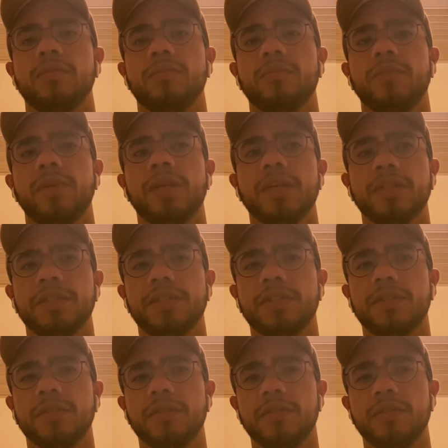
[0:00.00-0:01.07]

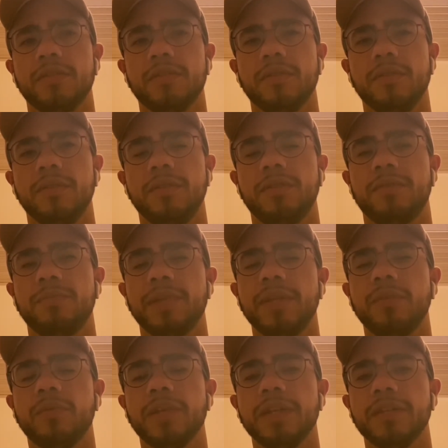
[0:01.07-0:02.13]
Because in many
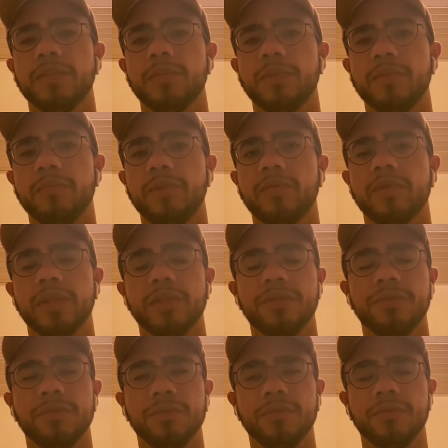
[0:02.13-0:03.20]
ways, when we try
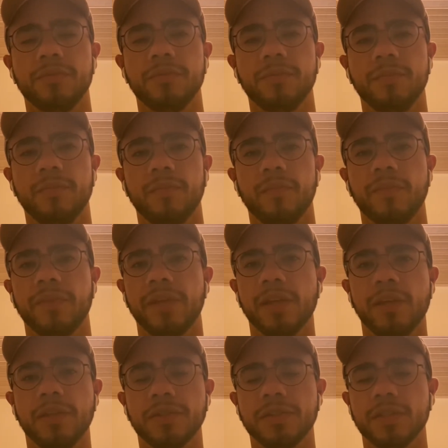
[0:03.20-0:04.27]
to
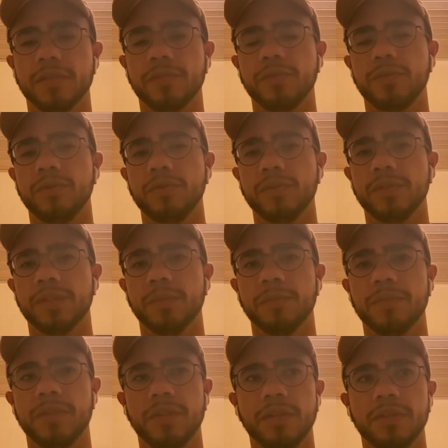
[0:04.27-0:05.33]
tell ourselves to do some
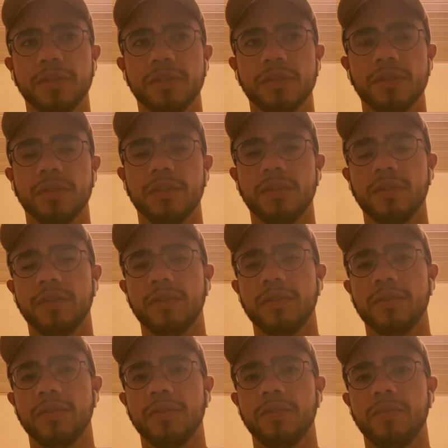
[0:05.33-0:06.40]
things,
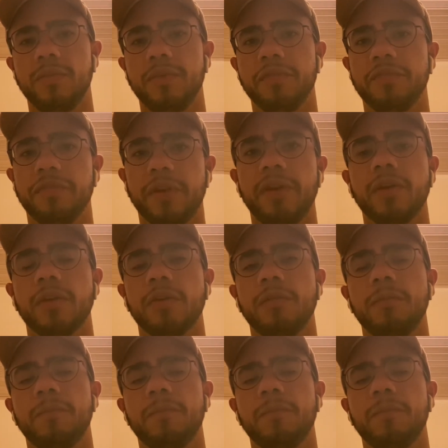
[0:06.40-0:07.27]
we fail.